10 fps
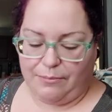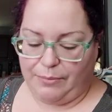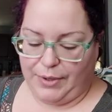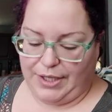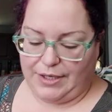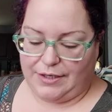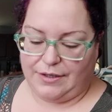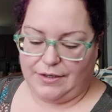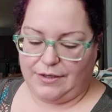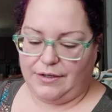but
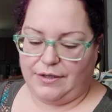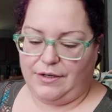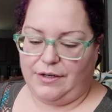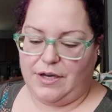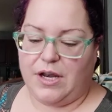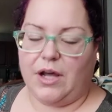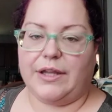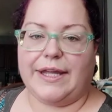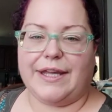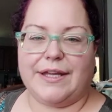not
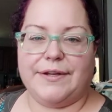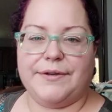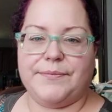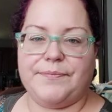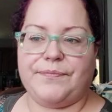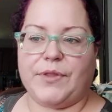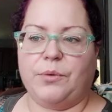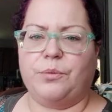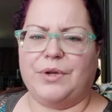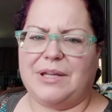like
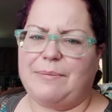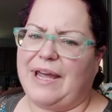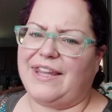really bad.